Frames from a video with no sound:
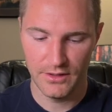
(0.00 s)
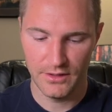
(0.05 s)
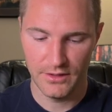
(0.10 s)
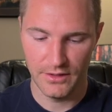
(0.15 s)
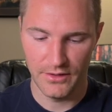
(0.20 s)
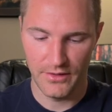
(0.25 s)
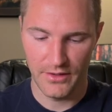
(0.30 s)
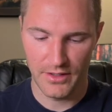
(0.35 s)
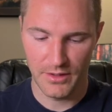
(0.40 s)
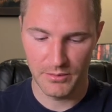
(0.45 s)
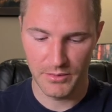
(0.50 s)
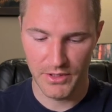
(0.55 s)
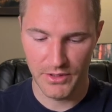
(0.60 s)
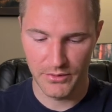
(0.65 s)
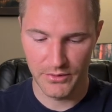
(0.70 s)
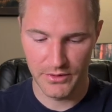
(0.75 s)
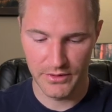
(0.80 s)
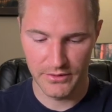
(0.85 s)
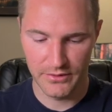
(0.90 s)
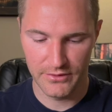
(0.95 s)
and then I'm
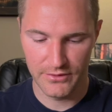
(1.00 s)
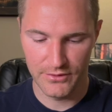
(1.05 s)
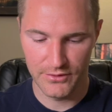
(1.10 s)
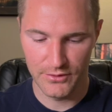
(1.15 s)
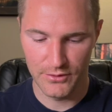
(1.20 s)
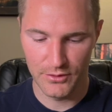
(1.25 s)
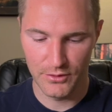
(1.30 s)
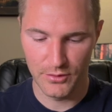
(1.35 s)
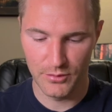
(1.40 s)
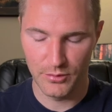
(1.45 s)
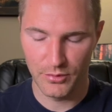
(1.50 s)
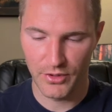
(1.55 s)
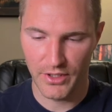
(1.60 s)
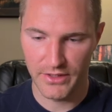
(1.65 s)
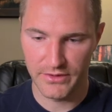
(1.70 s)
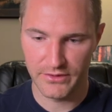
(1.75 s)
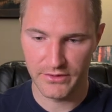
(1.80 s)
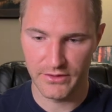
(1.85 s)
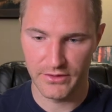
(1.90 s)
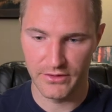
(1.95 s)
going to
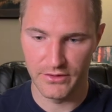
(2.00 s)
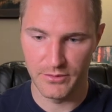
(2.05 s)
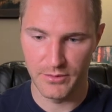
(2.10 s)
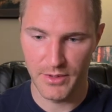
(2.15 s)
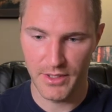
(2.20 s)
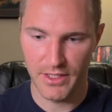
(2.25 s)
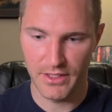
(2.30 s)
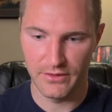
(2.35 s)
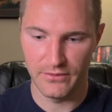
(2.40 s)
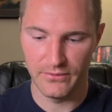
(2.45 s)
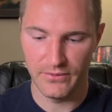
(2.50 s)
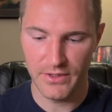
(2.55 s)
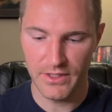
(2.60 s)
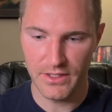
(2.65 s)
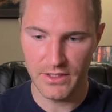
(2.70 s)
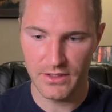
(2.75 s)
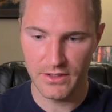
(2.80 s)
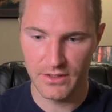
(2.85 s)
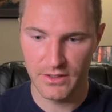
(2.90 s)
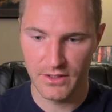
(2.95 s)
press Command
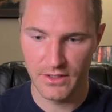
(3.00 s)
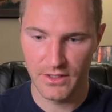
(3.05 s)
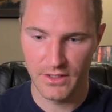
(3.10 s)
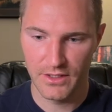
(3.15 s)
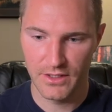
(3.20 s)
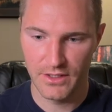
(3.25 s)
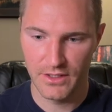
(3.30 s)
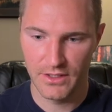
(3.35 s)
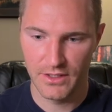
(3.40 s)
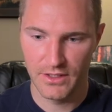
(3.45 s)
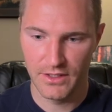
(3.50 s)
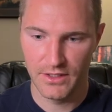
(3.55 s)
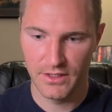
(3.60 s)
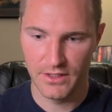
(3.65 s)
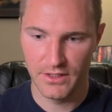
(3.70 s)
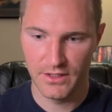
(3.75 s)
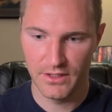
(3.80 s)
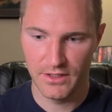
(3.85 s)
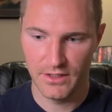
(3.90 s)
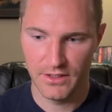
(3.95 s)
V,
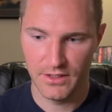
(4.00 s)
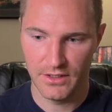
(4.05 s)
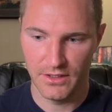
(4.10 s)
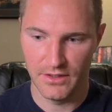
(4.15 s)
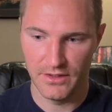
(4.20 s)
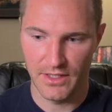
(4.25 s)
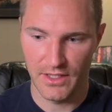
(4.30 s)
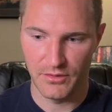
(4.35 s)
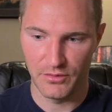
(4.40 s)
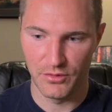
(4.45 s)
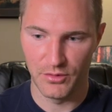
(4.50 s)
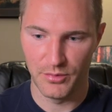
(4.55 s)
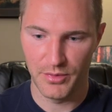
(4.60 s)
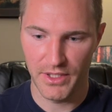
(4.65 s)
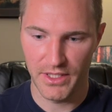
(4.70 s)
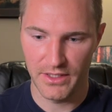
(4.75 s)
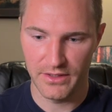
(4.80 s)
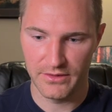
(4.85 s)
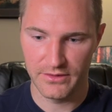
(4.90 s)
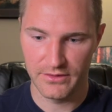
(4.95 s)
and that will
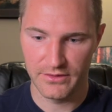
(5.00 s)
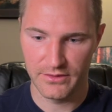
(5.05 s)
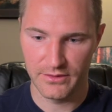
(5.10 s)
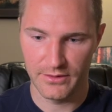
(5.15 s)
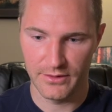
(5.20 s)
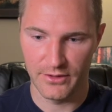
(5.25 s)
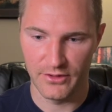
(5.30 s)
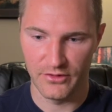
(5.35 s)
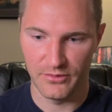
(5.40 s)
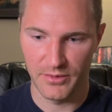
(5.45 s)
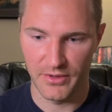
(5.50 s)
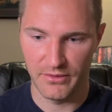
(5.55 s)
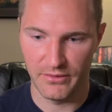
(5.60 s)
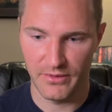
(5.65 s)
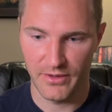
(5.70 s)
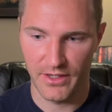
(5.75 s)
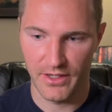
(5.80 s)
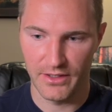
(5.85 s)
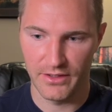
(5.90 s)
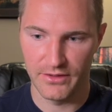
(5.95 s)
paste all of my
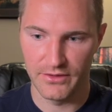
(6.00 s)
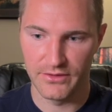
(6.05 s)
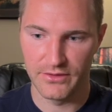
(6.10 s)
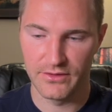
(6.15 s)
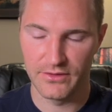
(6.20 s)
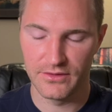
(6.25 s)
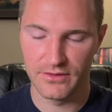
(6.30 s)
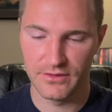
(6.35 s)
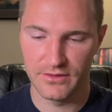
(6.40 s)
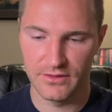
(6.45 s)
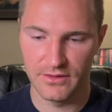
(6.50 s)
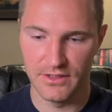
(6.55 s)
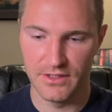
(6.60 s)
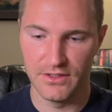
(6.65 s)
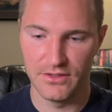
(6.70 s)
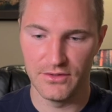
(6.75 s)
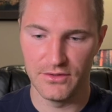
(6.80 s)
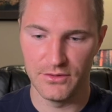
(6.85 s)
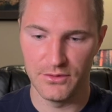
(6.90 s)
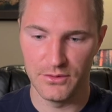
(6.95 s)
files
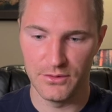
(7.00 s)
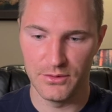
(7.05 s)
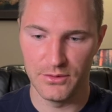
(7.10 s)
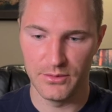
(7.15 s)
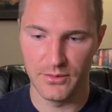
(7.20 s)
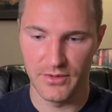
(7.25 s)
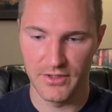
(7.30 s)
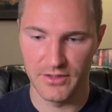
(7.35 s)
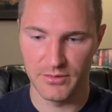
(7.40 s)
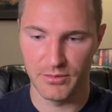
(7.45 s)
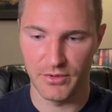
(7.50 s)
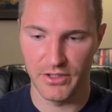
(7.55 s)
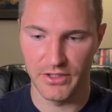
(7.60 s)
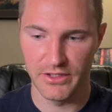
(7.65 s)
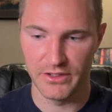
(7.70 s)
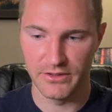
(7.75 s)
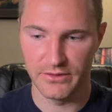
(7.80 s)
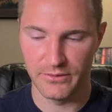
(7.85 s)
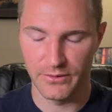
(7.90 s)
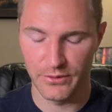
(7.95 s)
into this
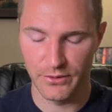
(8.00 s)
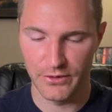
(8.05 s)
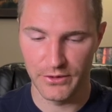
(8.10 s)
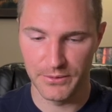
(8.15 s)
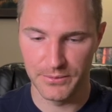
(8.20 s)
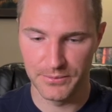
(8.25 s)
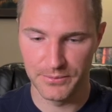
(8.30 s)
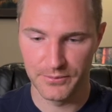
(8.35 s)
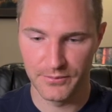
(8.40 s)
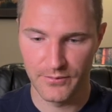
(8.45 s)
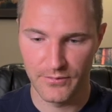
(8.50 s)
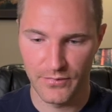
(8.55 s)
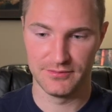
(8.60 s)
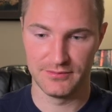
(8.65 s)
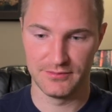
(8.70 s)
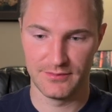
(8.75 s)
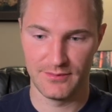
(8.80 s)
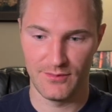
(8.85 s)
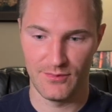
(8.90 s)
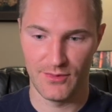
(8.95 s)
plugins folder.
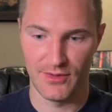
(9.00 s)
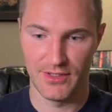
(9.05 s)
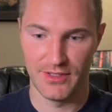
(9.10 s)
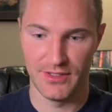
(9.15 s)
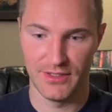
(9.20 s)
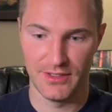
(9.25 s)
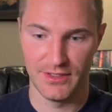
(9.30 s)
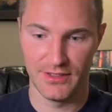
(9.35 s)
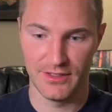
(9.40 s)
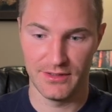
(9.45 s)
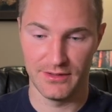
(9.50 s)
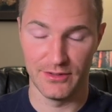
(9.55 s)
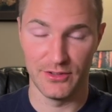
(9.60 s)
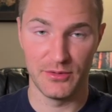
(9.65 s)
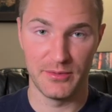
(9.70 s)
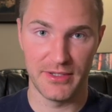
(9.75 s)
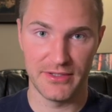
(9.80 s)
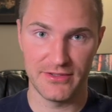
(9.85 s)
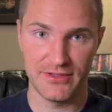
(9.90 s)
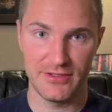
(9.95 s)
A
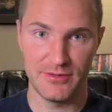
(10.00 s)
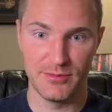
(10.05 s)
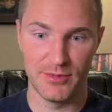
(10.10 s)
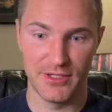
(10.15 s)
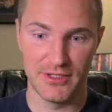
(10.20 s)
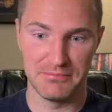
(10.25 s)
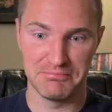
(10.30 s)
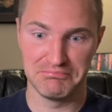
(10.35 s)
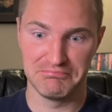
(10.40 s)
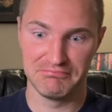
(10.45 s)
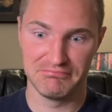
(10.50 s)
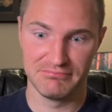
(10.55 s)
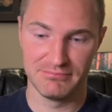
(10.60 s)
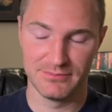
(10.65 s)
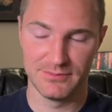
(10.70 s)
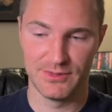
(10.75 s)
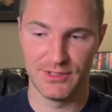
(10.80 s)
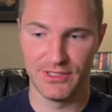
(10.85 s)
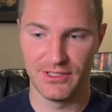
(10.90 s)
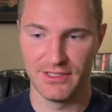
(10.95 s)
little messy, but
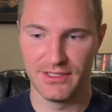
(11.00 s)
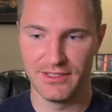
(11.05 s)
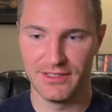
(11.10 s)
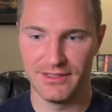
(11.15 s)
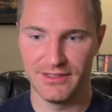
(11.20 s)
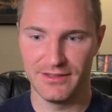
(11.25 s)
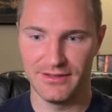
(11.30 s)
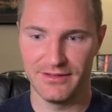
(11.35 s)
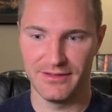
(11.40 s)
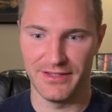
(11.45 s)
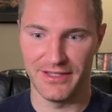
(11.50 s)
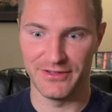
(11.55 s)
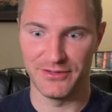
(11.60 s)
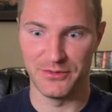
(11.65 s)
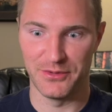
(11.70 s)
that's